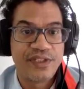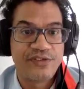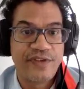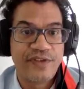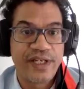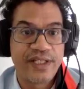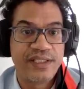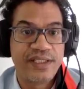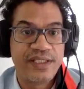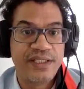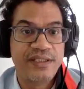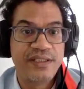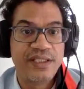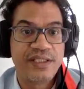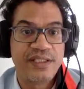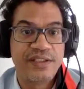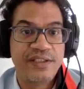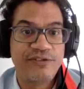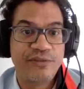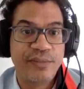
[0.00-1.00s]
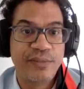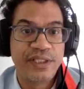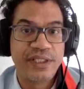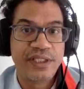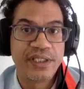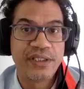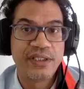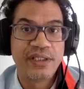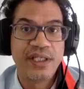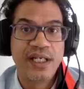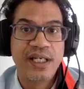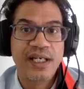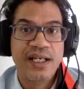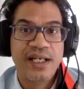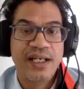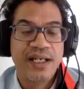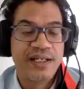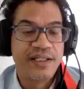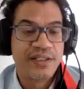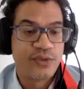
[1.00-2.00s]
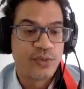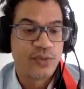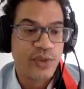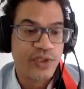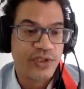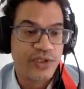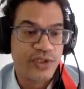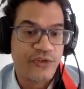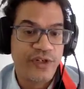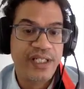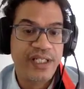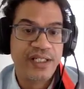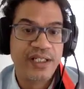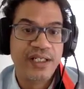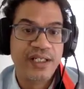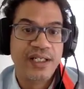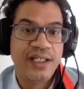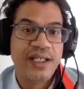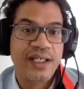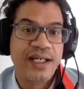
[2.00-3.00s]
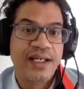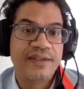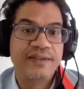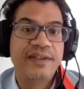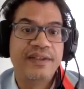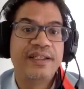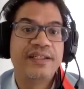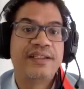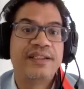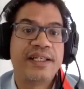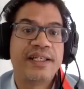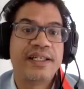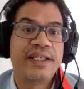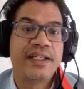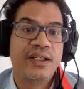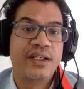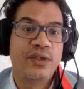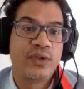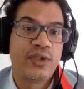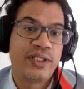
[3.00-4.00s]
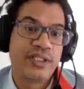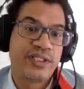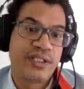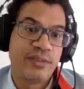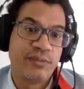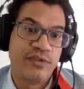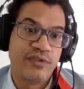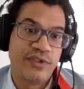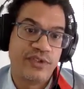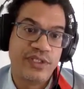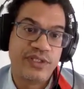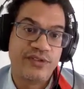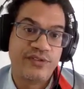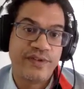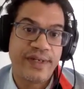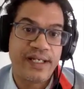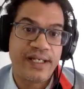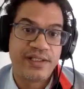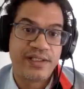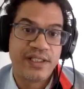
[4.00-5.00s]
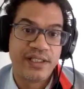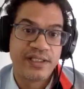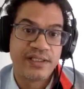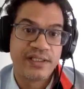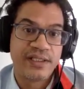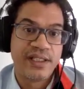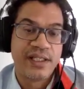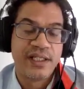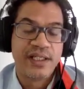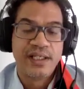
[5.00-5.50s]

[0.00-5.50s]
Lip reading: vaccine disinformation, and it's worth reading and then taking a look at some of these fact checks.